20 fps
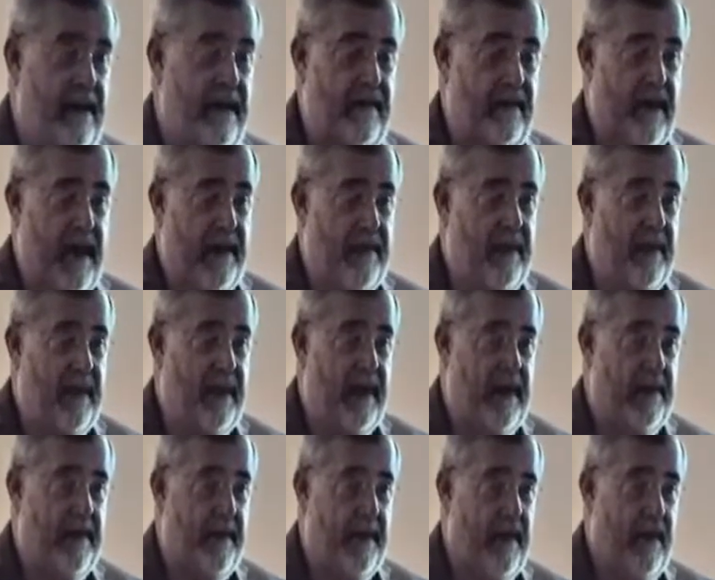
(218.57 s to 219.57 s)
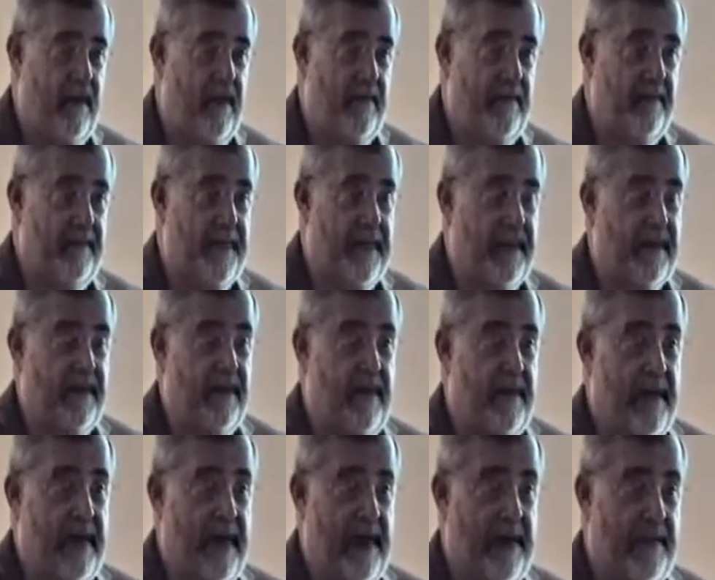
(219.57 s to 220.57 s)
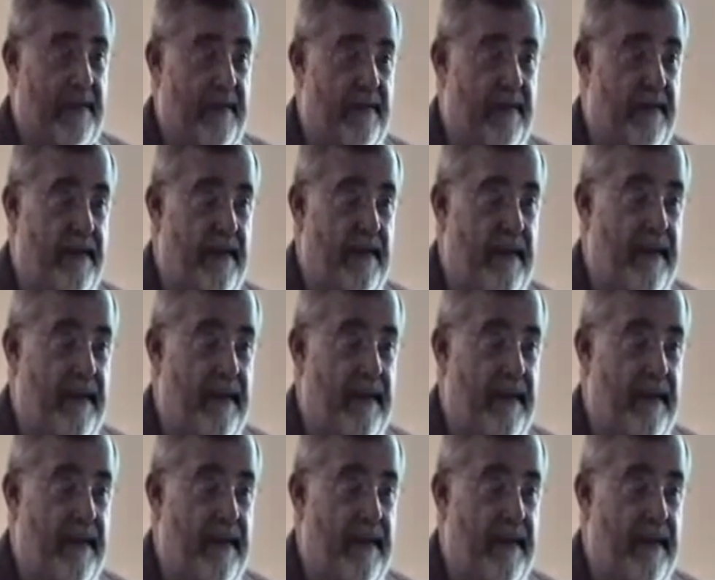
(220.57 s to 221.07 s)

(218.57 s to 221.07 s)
It's time to take me home. That's not what happens.